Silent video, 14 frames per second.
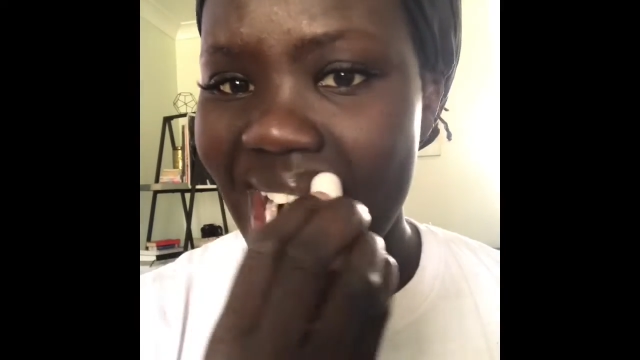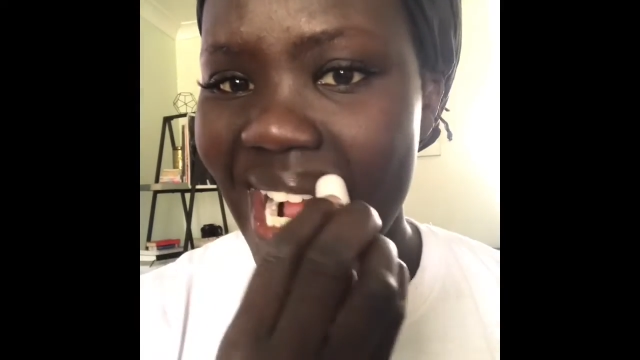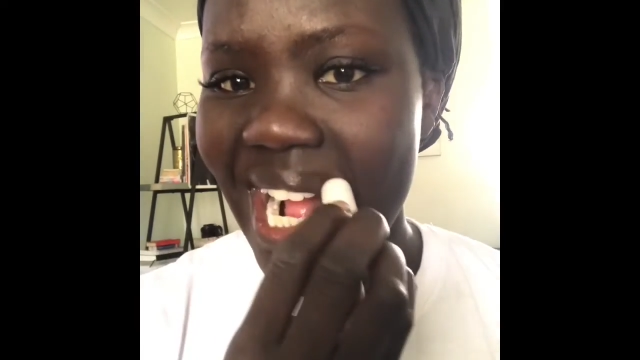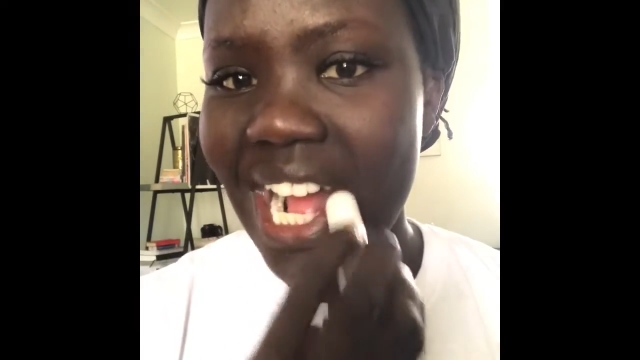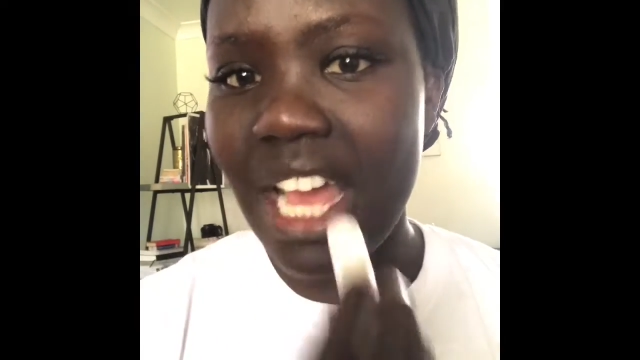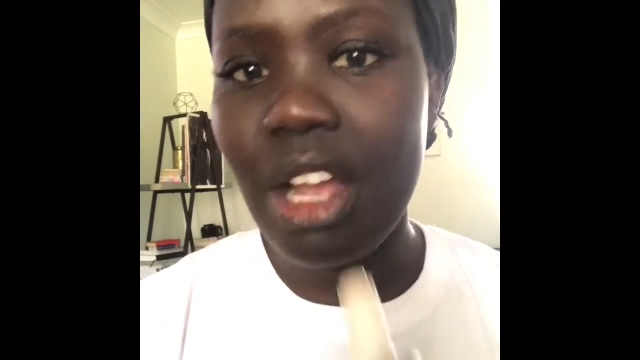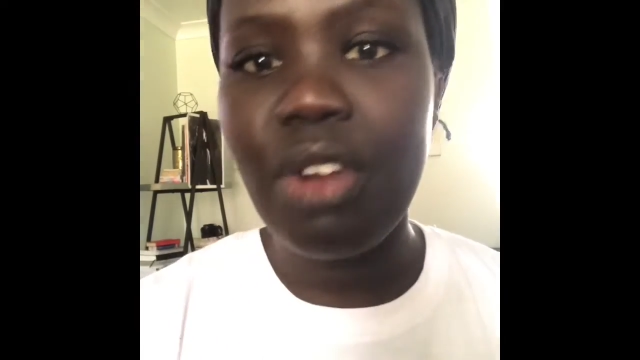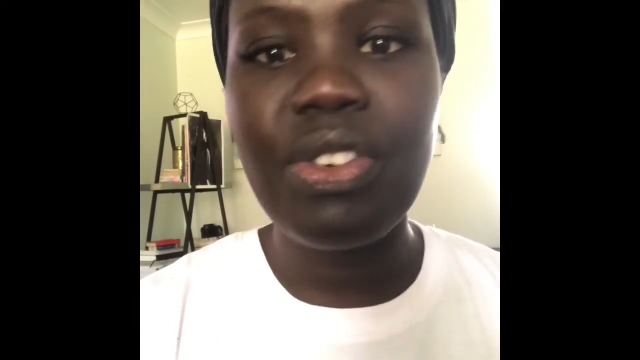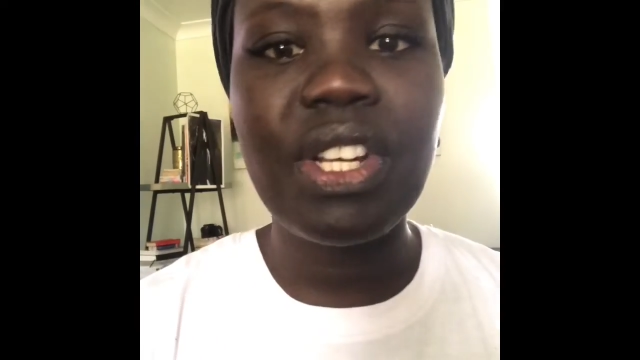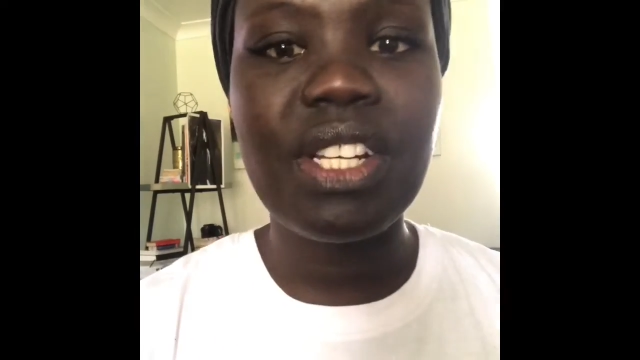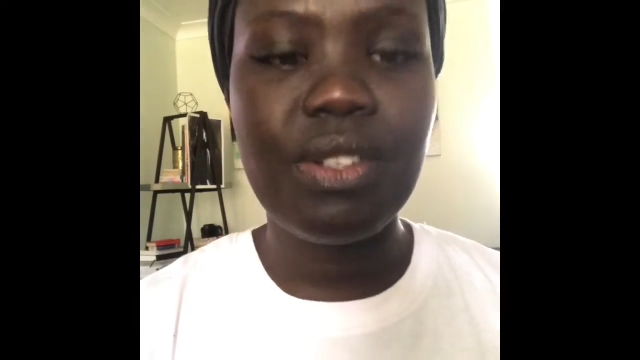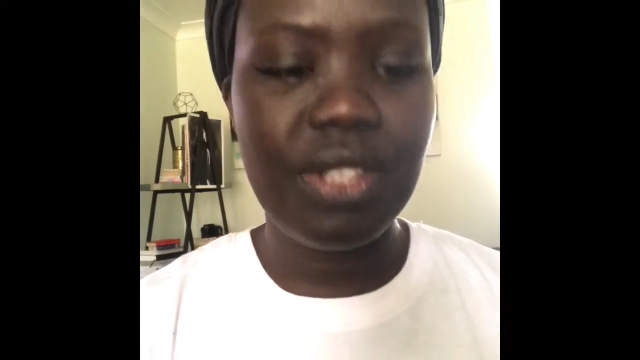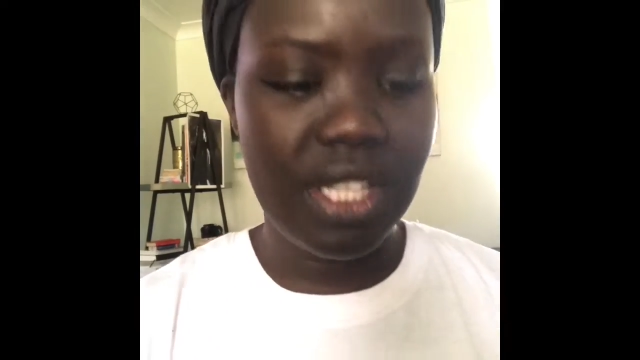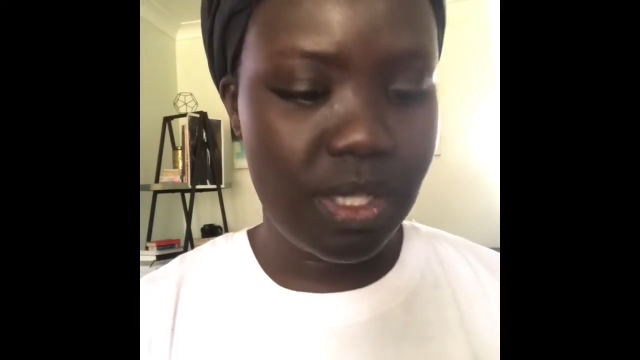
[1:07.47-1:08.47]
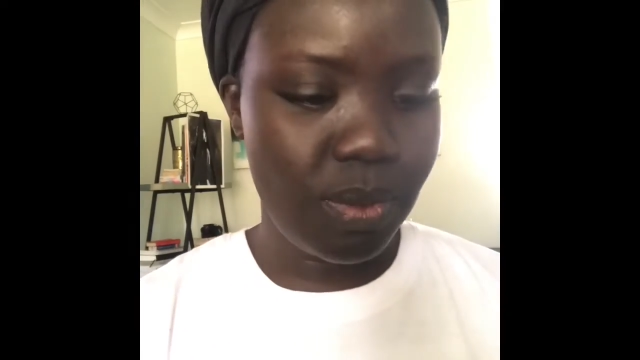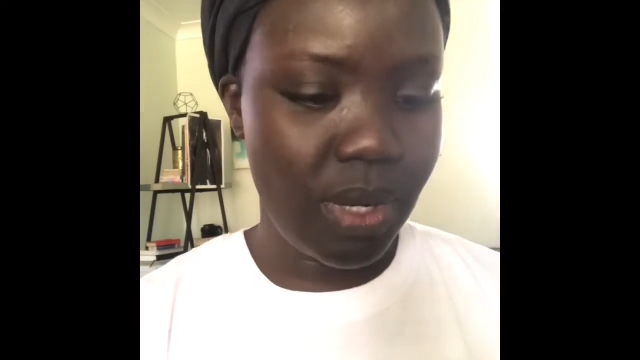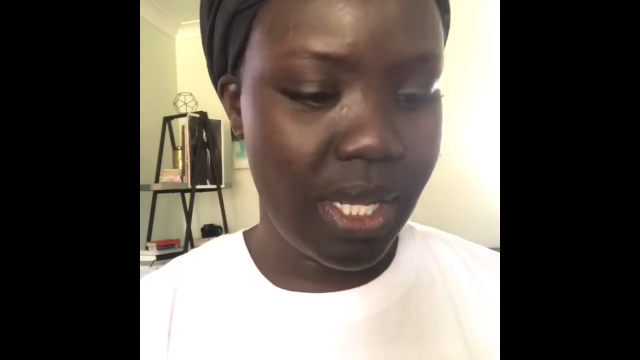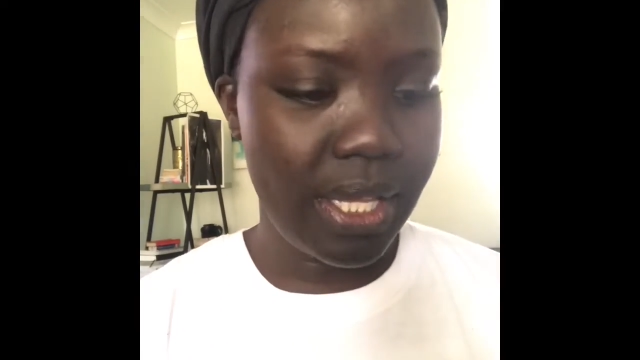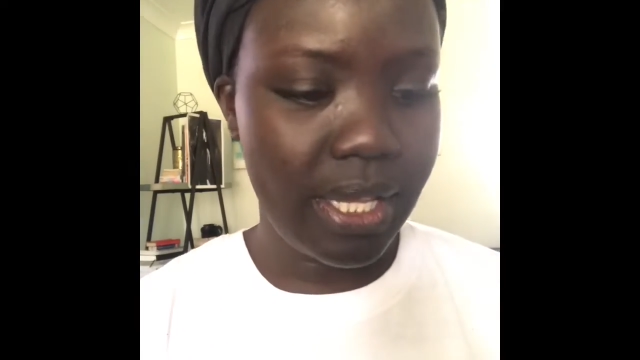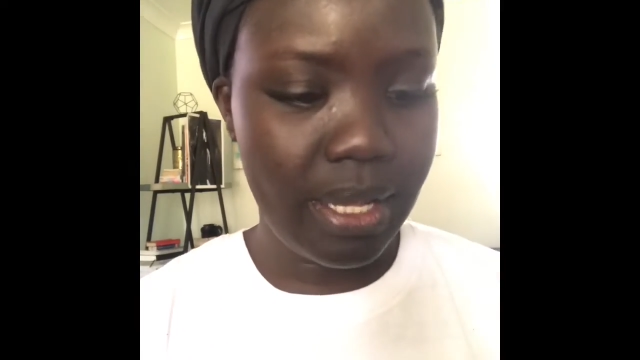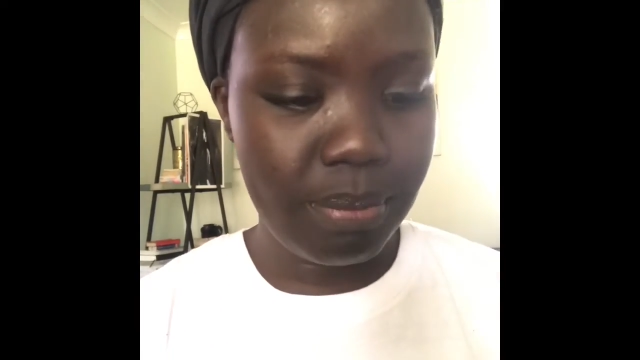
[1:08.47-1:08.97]
I often do this
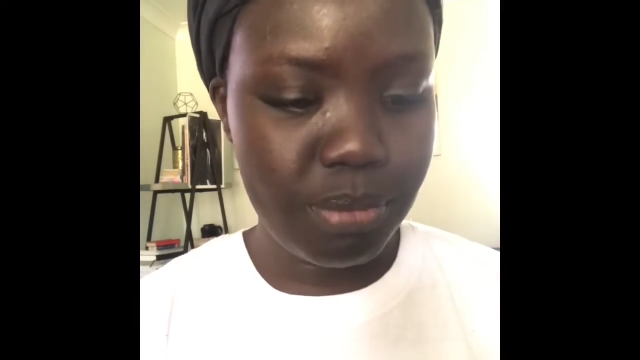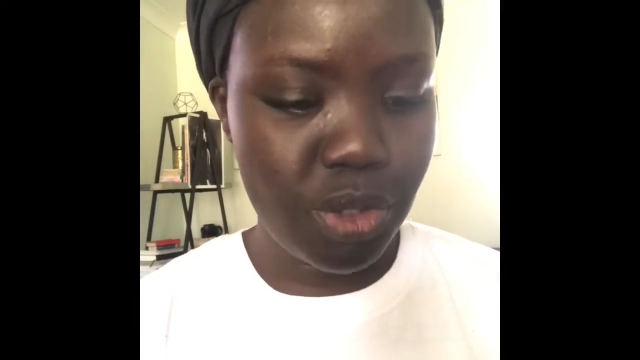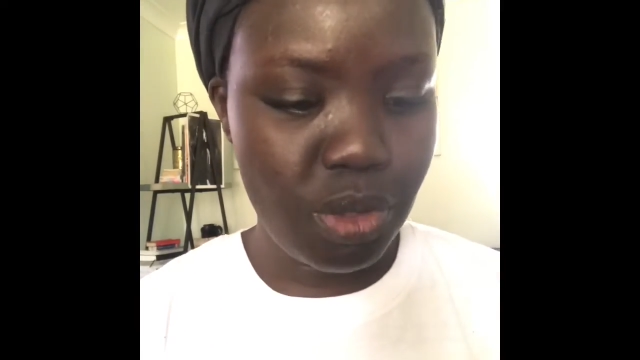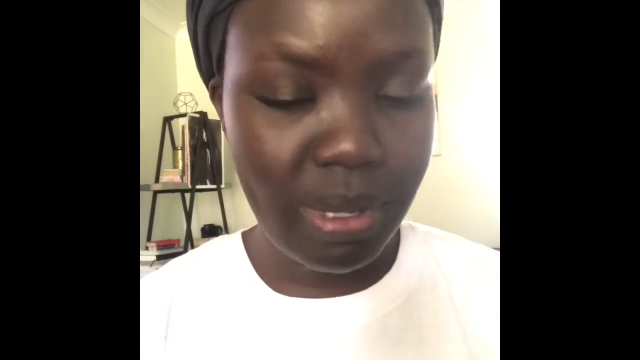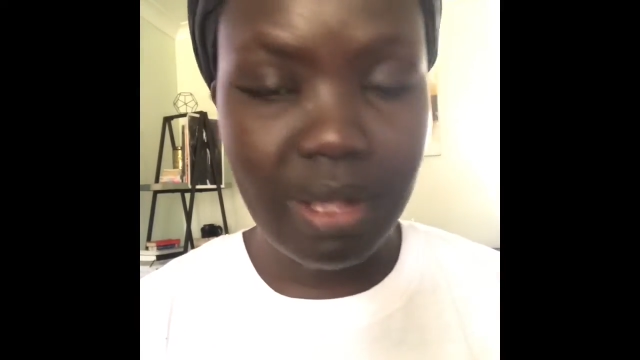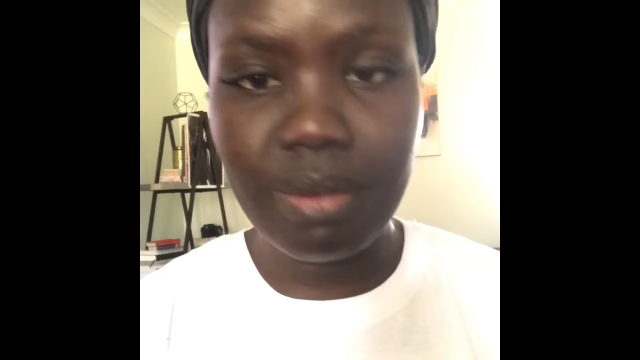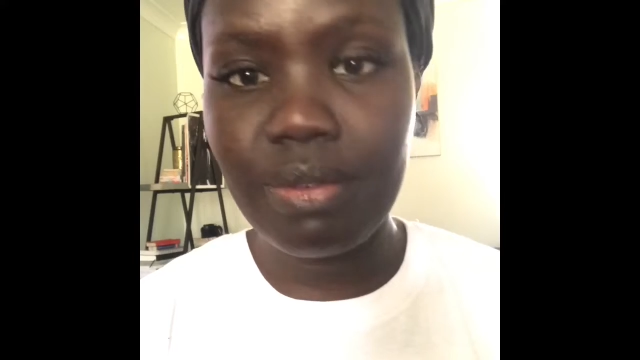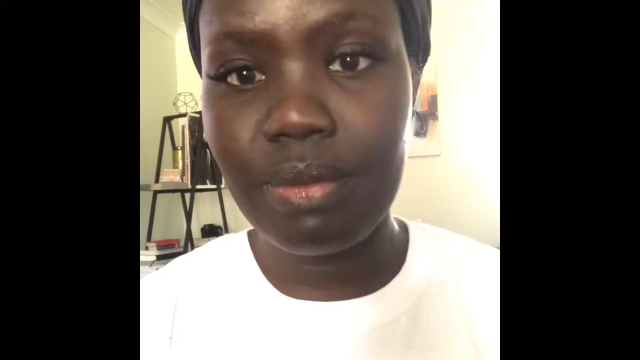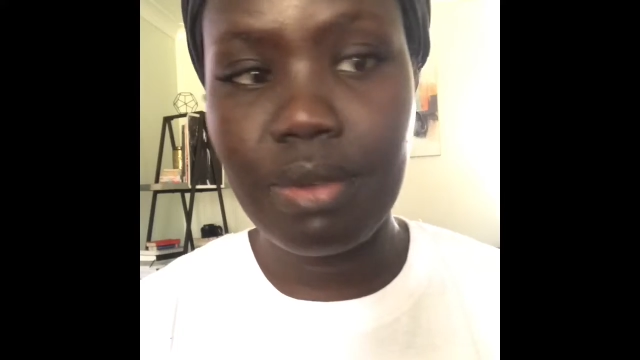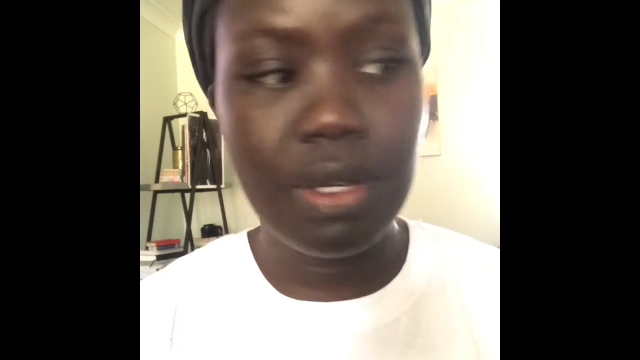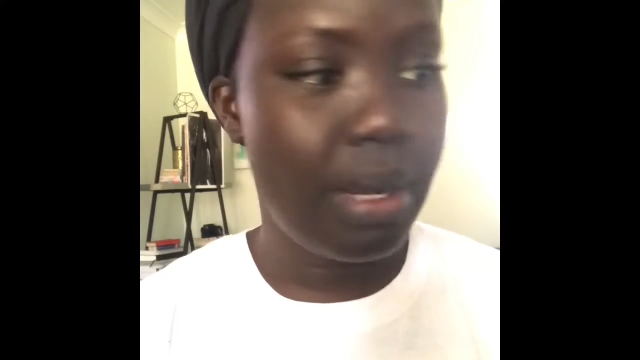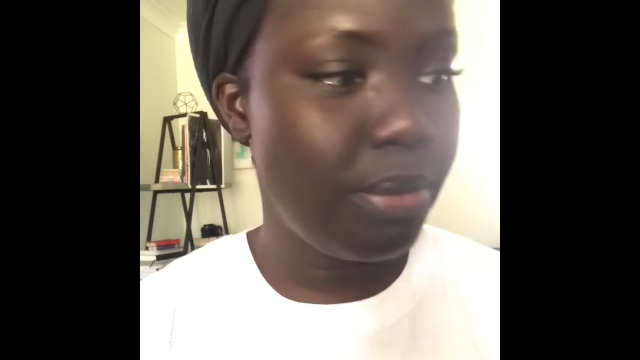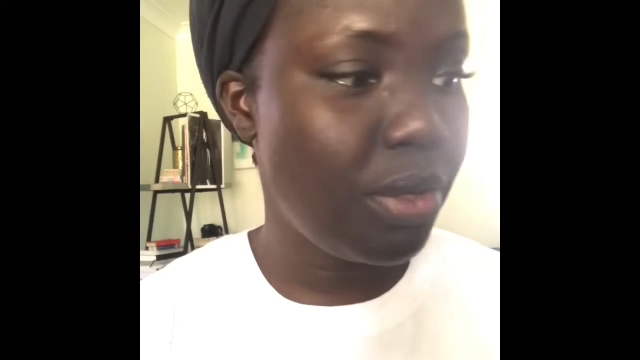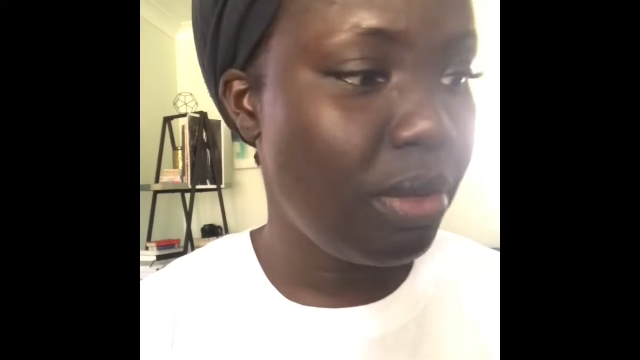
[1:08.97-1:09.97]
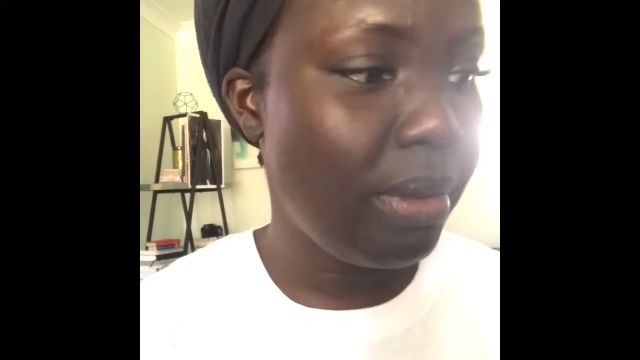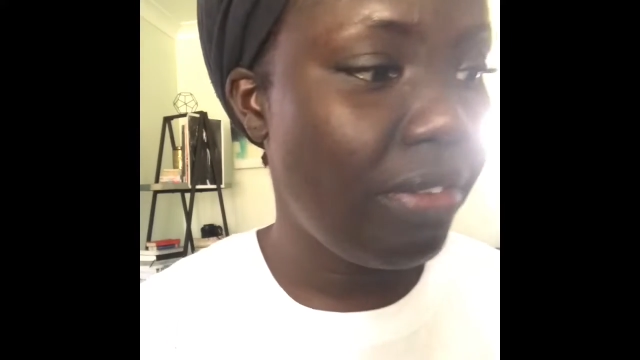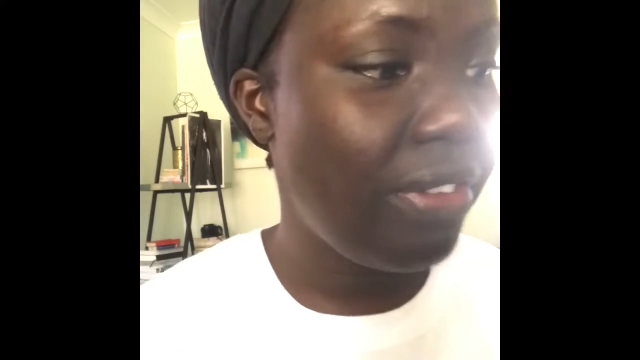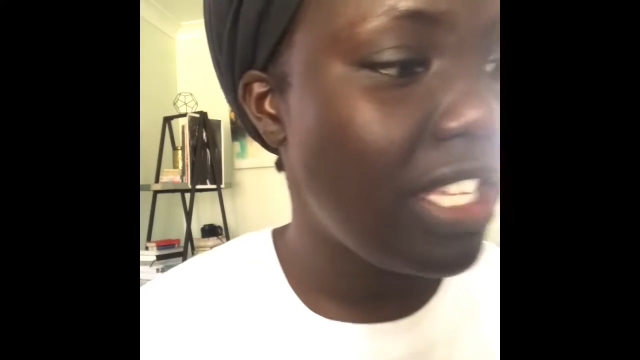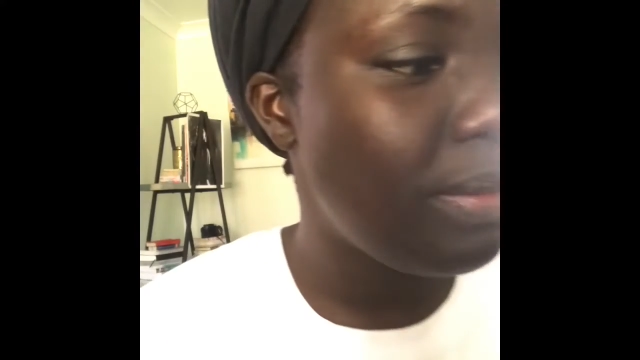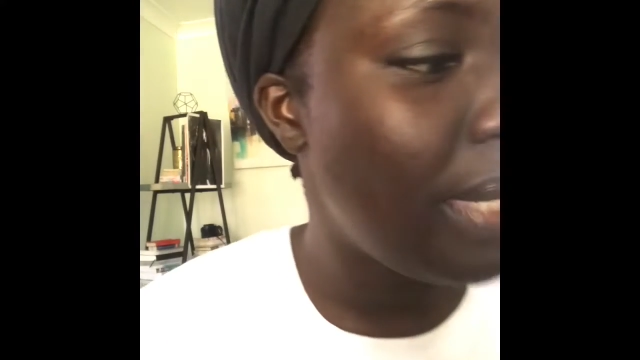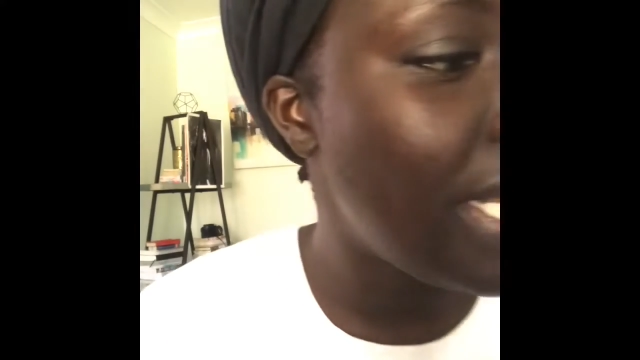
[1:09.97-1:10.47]
while I'm doing my
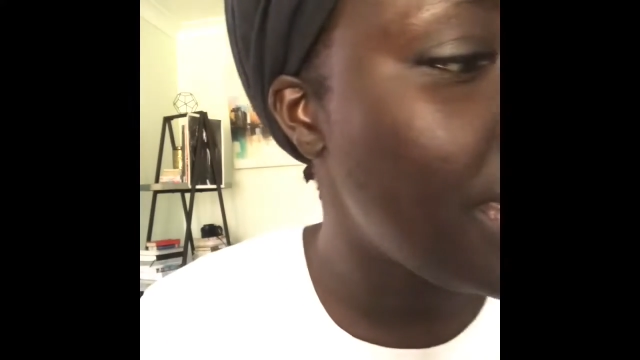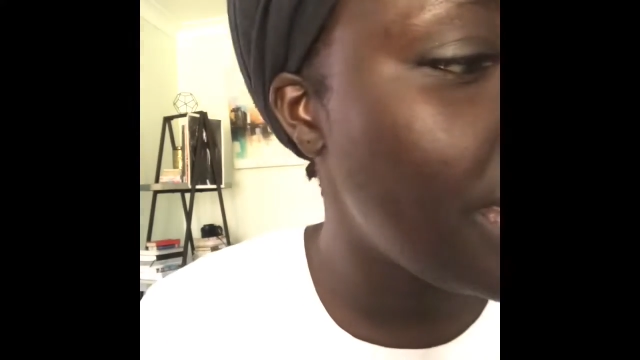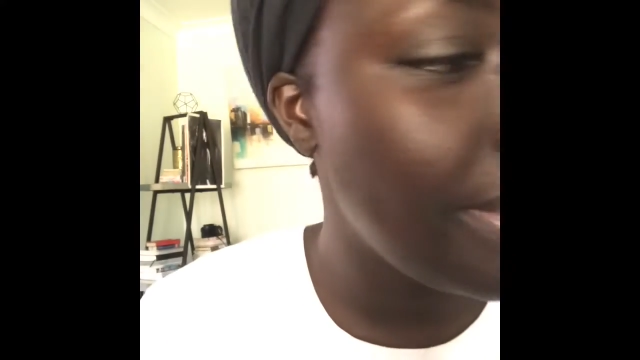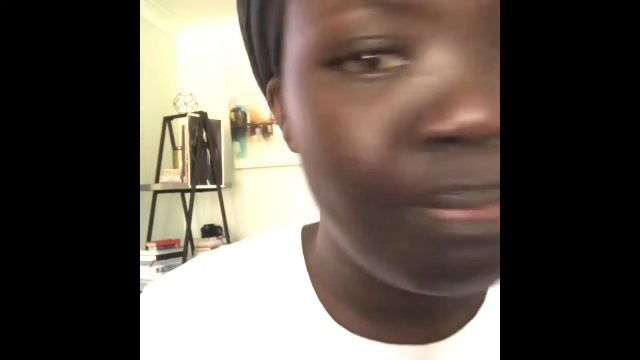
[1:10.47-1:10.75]
face mask,